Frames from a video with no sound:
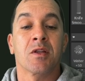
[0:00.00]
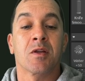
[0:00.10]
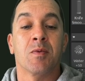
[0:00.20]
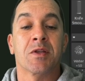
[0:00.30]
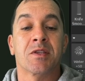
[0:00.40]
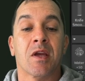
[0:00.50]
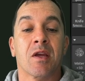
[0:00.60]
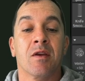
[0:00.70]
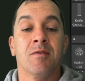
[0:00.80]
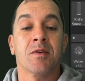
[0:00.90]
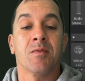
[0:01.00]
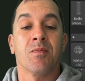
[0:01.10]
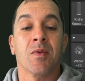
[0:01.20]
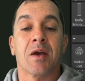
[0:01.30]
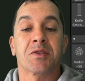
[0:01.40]
to be saved,
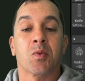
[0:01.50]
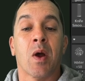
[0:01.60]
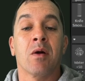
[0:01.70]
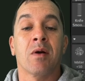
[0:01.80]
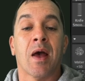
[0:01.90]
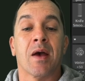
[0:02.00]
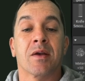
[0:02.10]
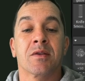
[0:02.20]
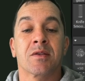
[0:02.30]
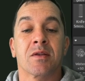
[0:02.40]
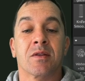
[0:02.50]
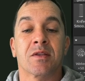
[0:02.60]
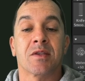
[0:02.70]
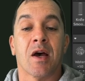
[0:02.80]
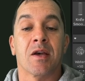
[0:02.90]
as well as
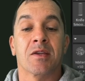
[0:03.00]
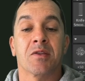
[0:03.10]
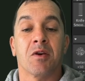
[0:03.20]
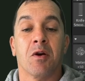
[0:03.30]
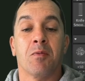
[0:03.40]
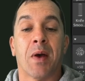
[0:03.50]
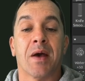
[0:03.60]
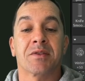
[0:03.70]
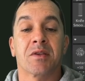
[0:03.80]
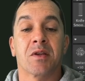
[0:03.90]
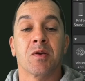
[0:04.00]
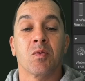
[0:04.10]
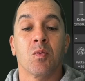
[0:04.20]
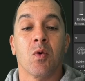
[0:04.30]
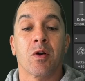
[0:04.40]
the size,
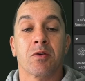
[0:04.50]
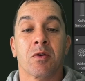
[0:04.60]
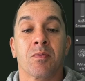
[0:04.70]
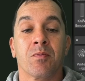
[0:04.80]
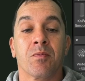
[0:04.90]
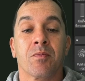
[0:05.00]
opacity, water,